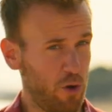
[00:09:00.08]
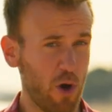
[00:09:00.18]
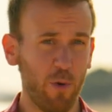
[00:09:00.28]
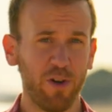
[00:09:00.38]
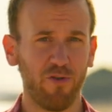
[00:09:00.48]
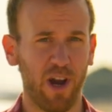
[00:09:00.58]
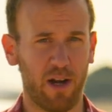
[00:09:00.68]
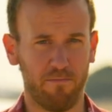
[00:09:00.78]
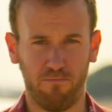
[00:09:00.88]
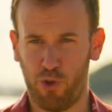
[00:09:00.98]
go and
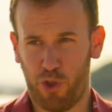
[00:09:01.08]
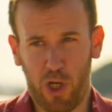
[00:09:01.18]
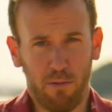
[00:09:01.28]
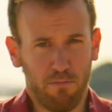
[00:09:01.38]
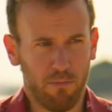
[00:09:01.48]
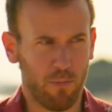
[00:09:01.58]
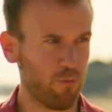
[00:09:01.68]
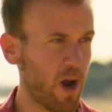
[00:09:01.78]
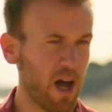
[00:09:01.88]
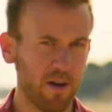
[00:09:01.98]
train, gym,
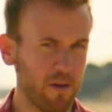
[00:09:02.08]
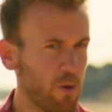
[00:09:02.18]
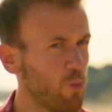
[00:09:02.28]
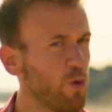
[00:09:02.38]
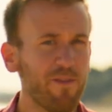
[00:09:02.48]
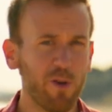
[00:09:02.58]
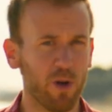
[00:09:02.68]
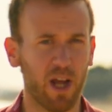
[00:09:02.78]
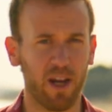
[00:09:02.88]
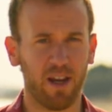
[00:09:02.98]
run, whatever you
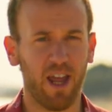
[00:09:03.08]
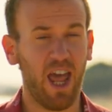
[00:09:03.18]
like,